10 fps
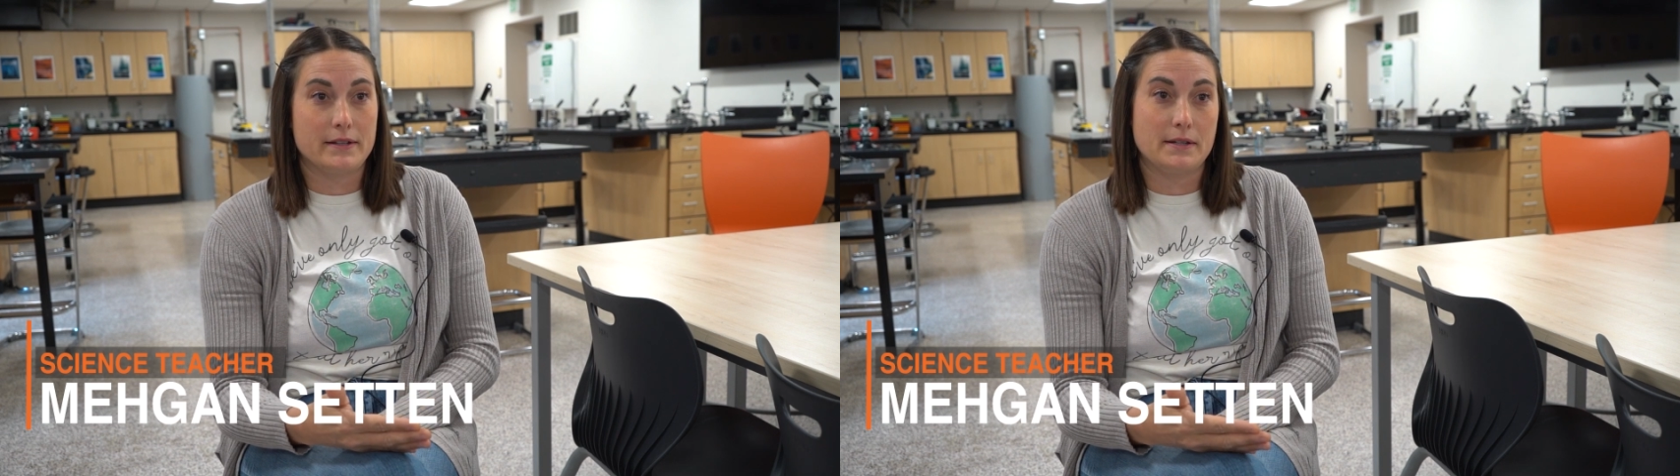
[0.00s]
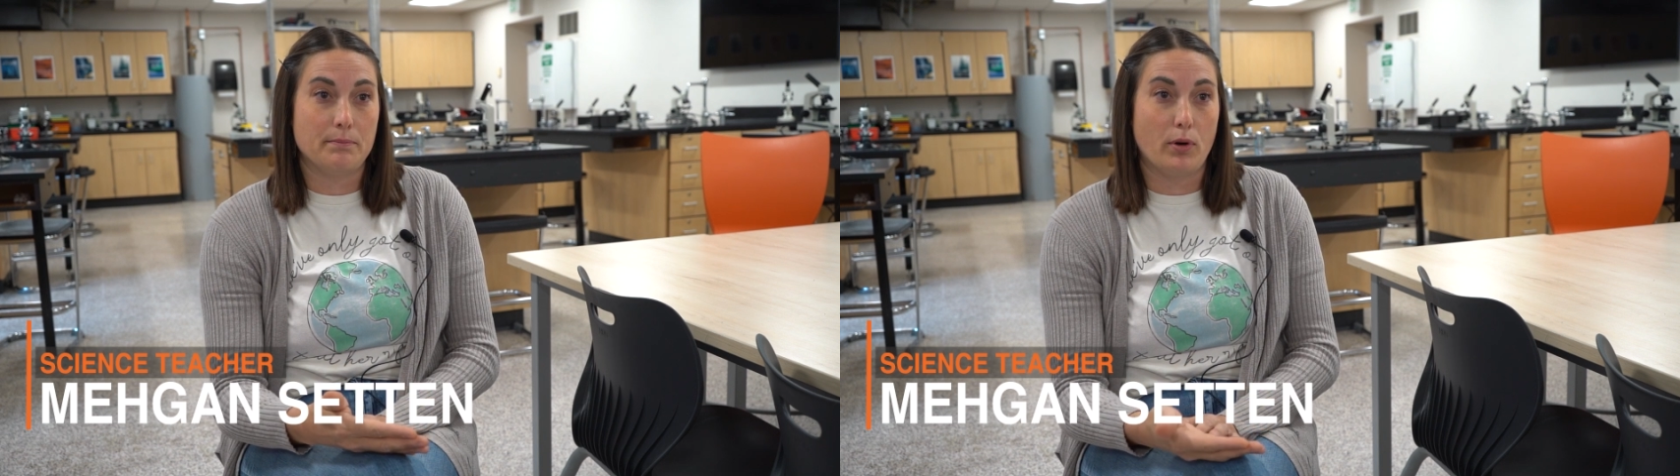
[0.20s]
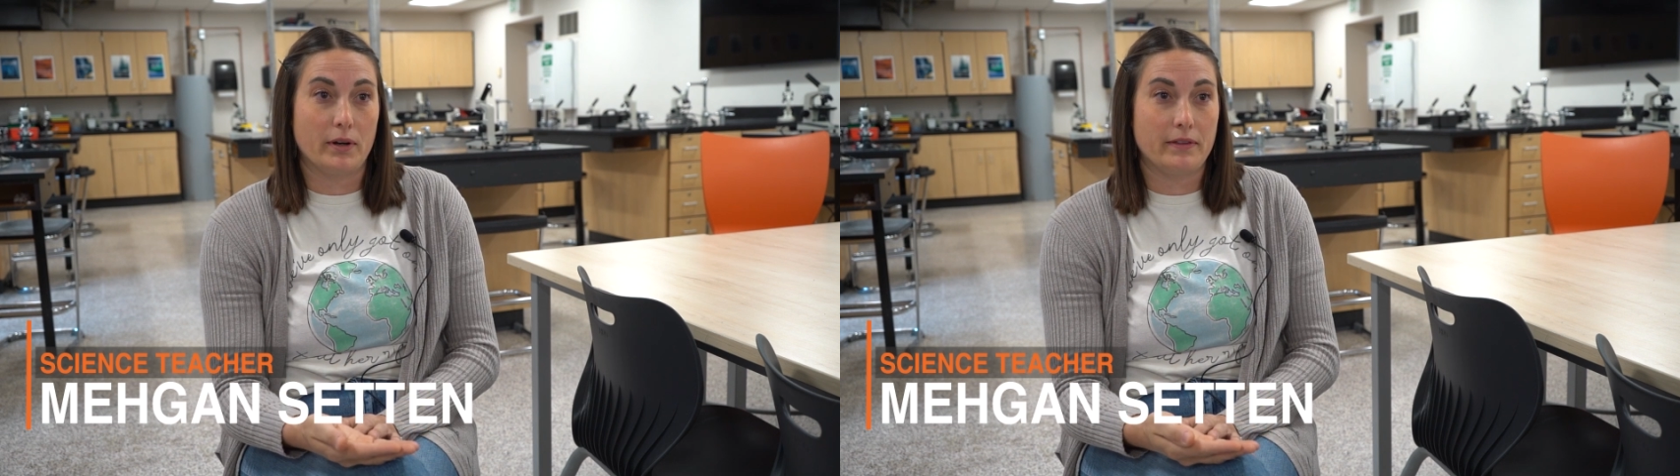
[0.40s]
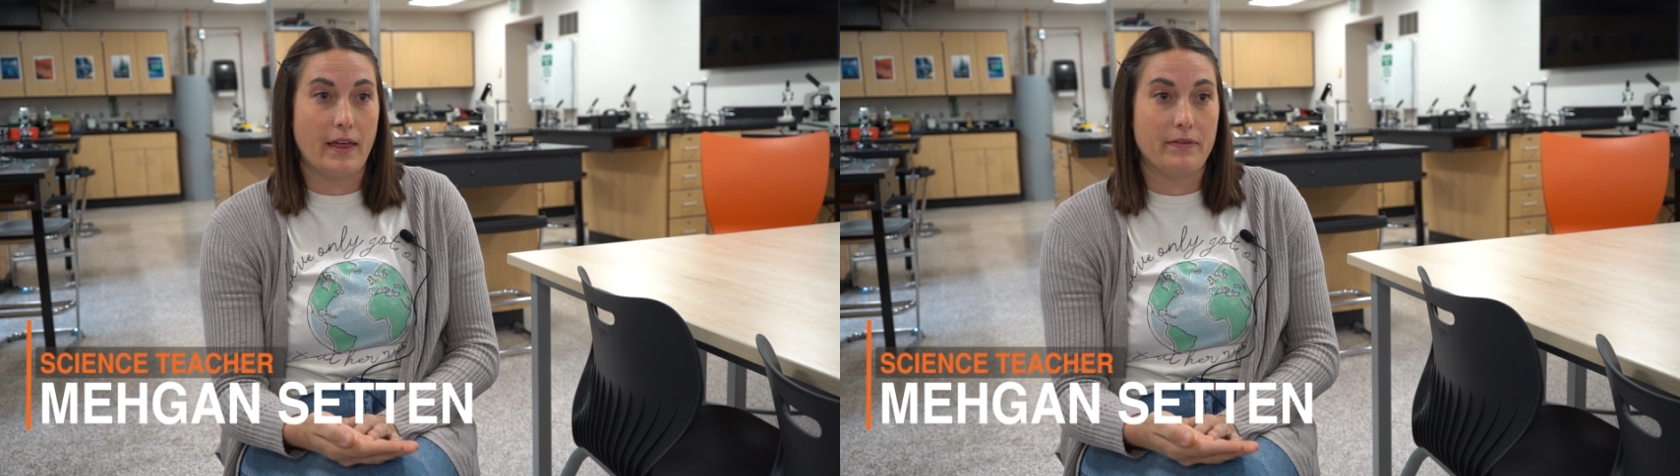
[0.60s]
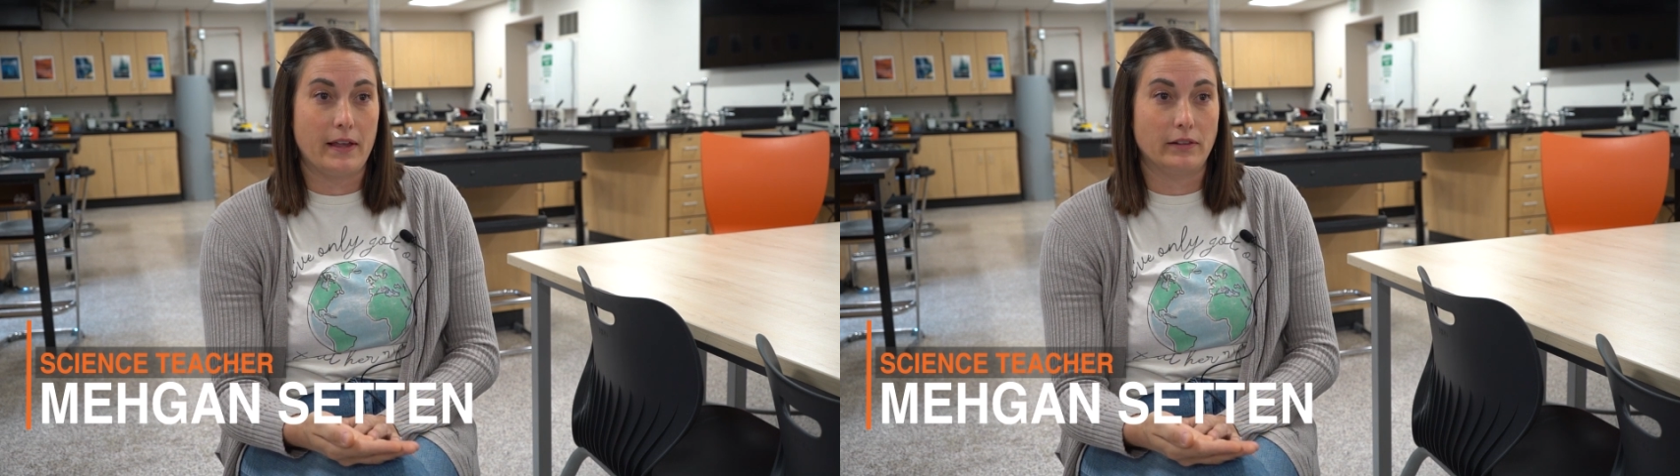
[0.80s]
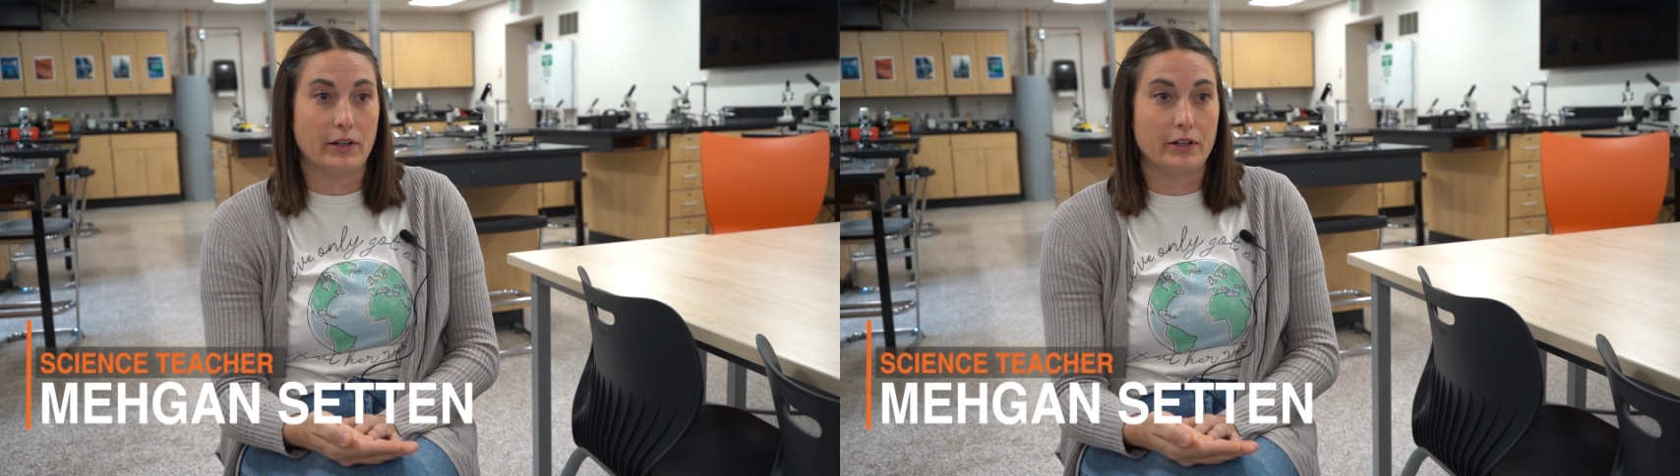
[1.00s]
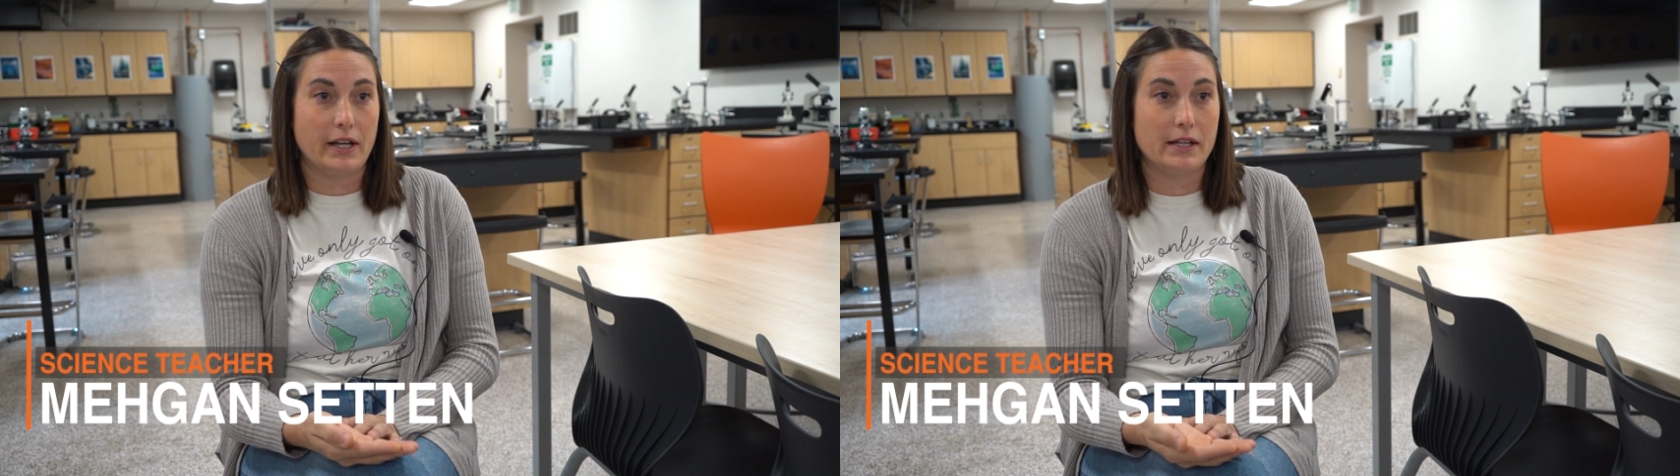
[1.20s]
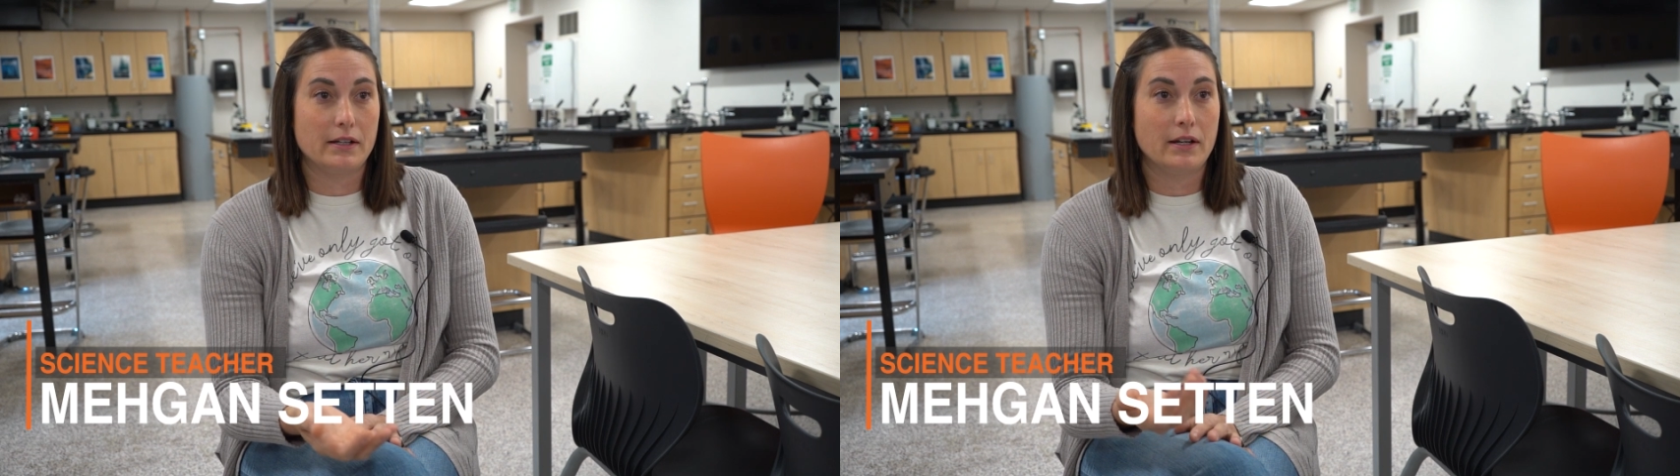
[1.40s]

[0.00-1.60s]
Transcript: it's important that they learn it.